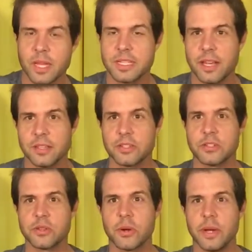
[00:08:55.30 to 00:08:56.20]
tell us your
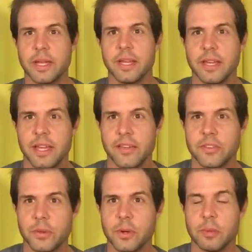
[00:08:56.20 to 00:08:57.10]
story
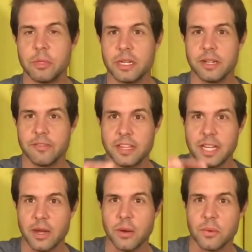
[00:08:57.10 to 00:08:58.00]
if you would. Put it in a
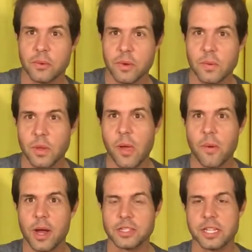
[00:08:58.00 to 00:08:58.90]
video. We'll, we'll all
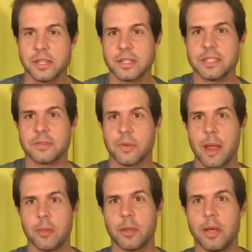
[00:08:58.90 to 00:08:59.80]
watch it. You can just
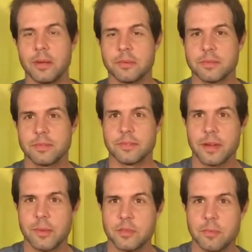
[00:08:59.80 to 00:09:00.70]
ramble on.
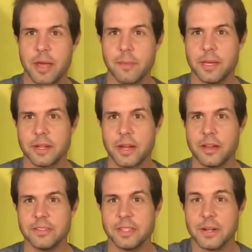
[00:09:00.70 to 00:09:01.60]
Grab some Batman
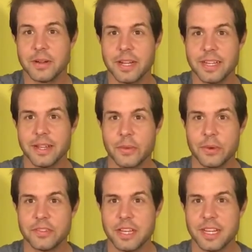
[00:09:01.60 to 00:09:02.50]
coffee. All right,
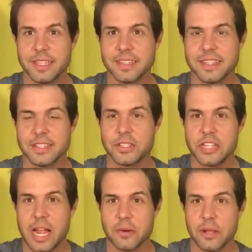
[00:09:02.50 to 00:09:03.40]
we've done it. This is
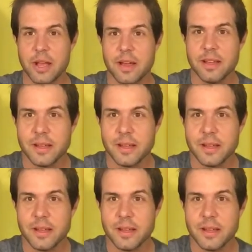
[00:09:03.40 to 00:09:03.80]
Shangri-La,